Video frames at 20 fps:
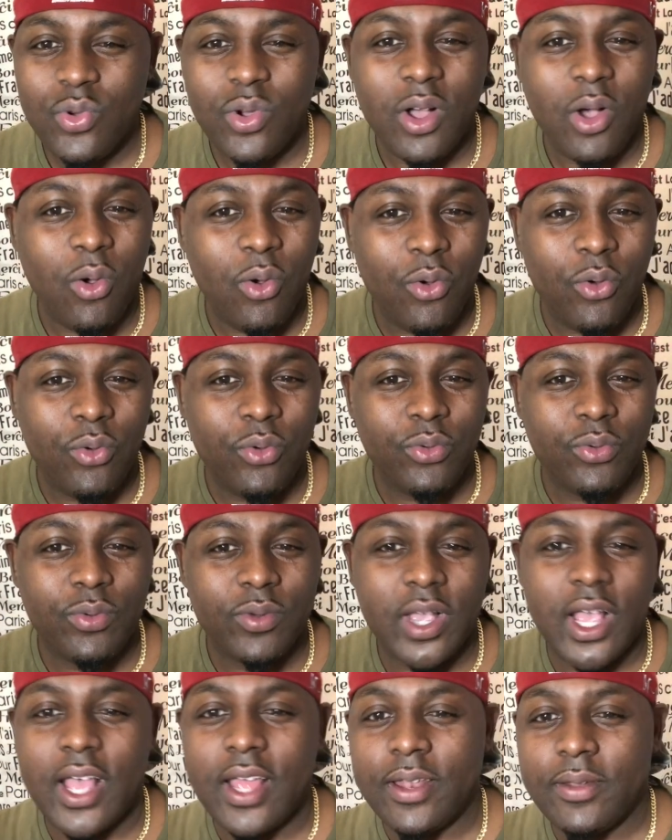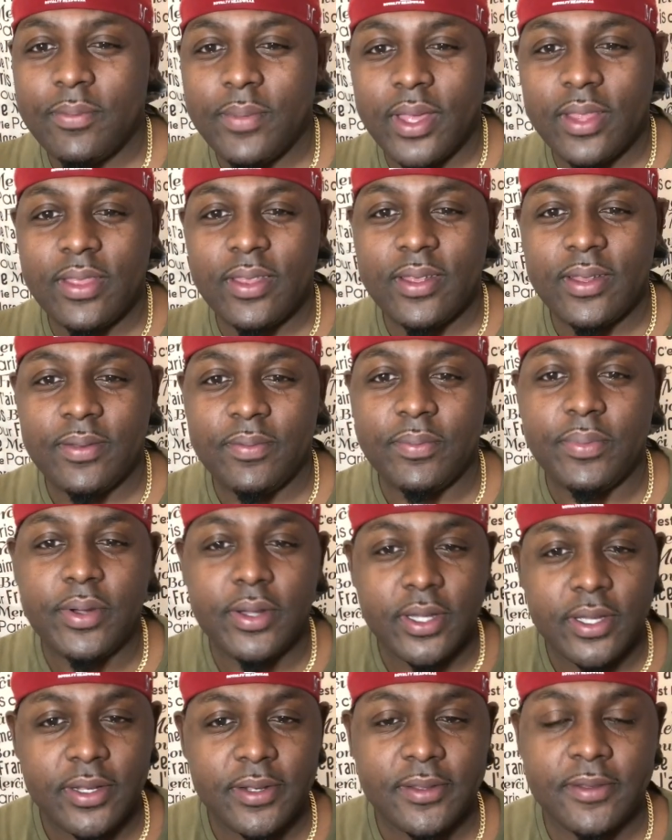old kind of method,
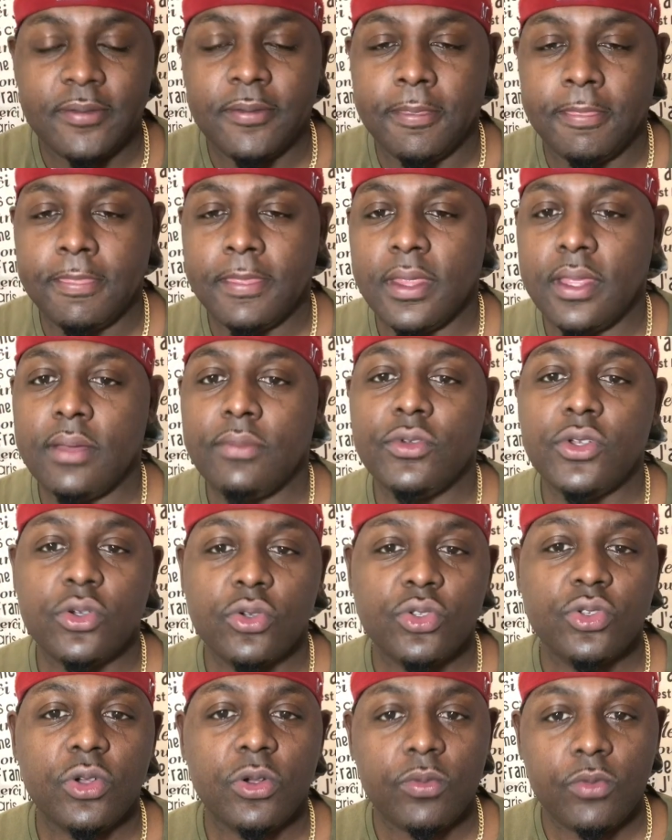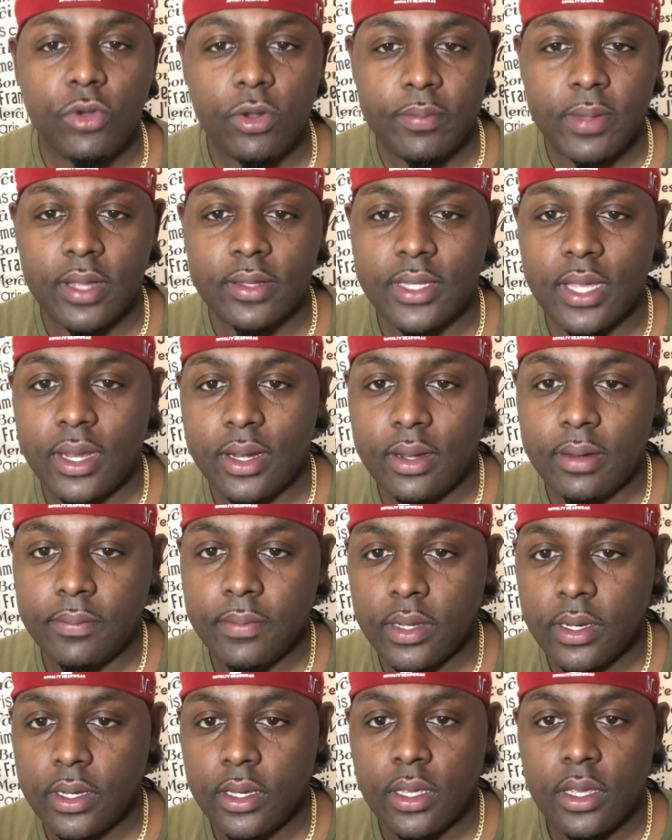but we're gonna talk more about that in a
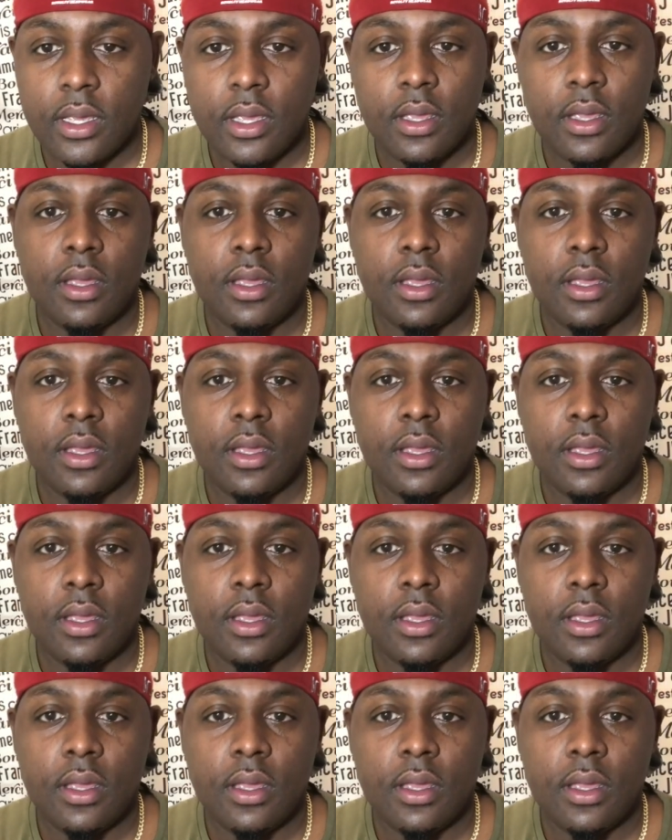minute.